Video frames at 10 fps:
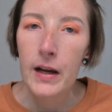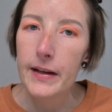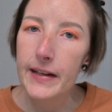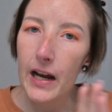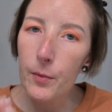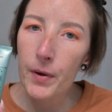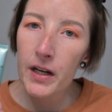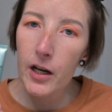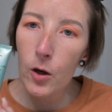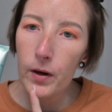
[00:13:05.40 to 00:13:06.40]
Now I'm going
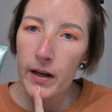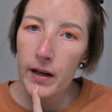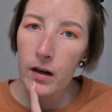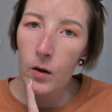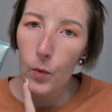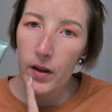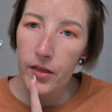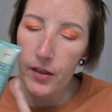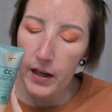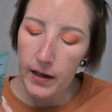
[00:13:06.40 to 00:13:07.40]
to go in with
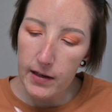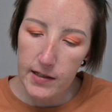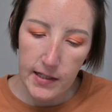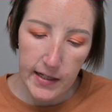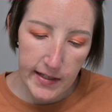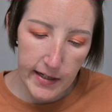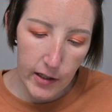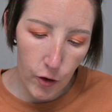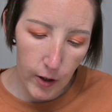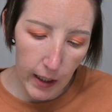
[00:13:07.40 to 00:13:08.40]
the CC
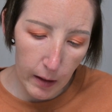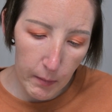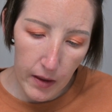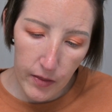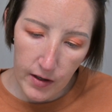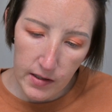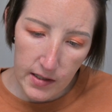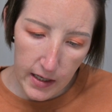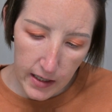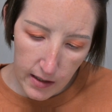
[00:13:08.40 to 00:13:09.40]
cream.
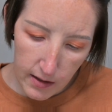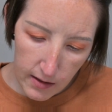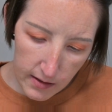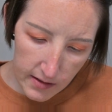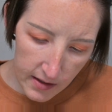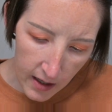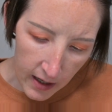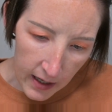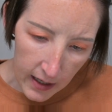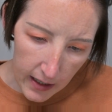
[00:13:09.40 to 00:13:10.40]
This is
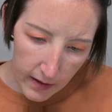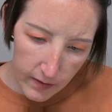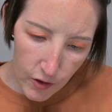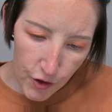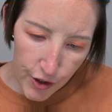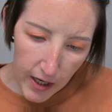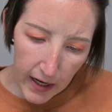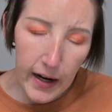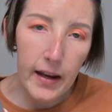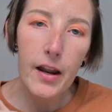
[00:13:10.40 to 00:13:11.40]
in the
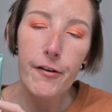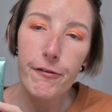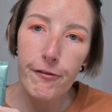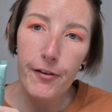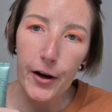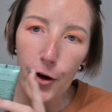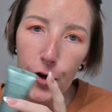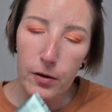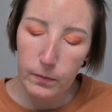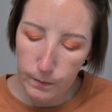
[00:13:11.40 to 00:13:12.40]
shade
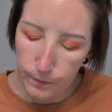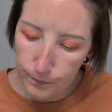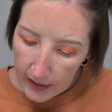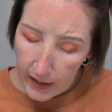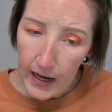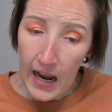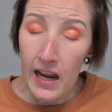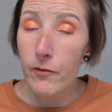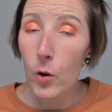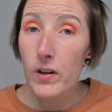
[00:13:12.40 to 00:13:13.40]
Fair, and I
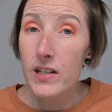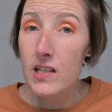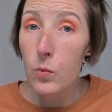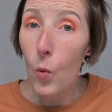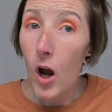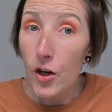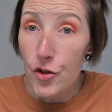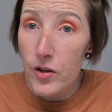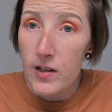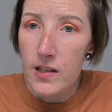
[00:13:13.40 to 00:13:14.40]
have only
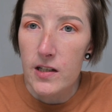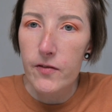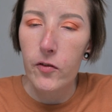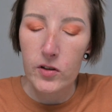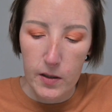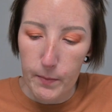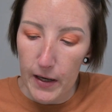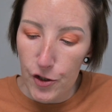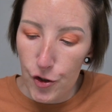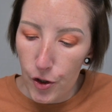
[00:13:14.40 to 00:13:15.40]
swatched this to
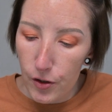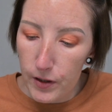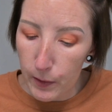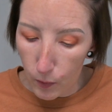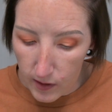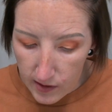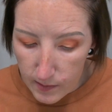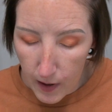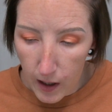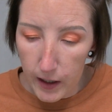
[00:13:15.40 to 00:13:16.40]
make sure it was
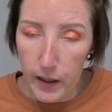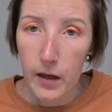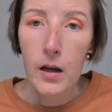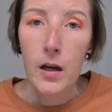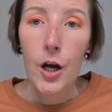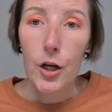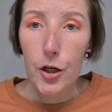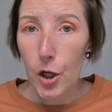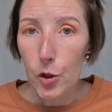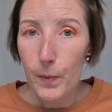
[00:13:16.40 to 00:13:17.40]
my
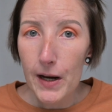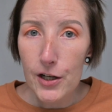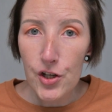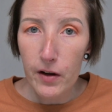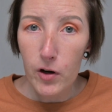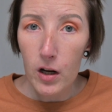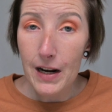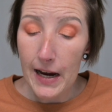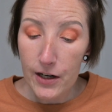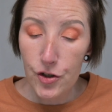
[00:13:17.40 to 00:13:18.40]
color match. I've not
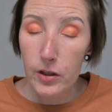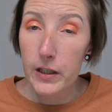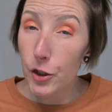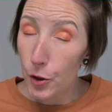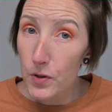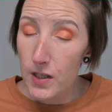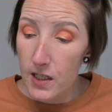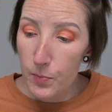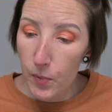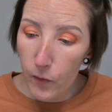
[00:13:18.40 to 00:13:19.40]
actually used
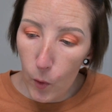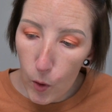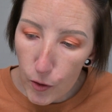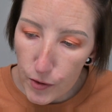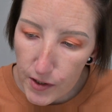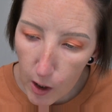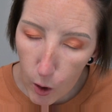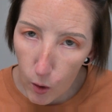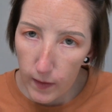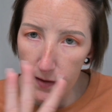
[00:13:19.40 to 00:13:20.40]
this before,
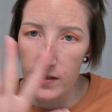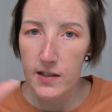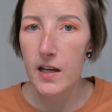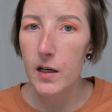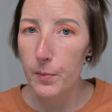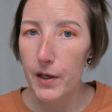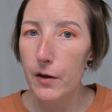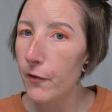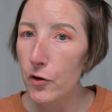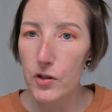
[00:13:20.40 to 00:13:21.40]
so this is going to be a
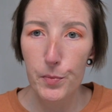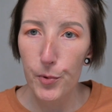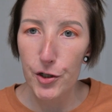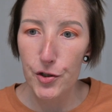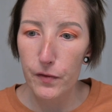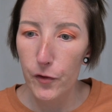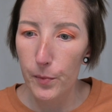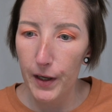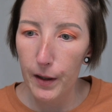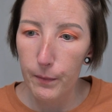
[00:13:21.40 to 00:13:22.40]
first impression for
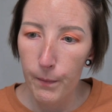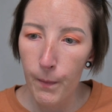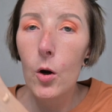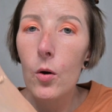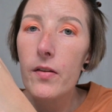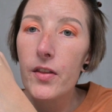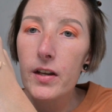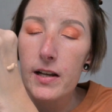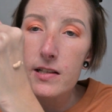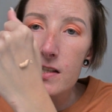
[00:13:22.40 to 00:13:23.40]
me. Oh, the
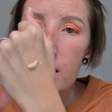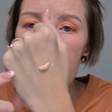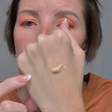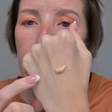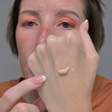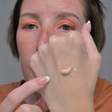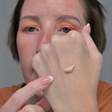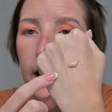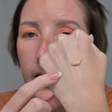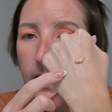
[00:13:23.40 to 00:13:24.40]

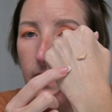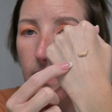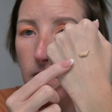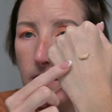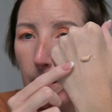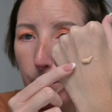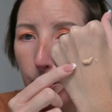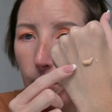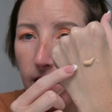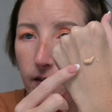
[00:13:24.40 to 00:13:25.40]
consistency is
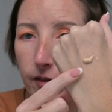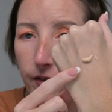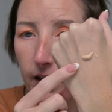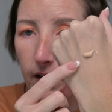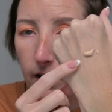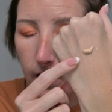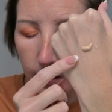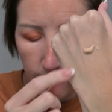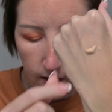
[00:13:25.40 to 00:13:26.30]
pretty thick.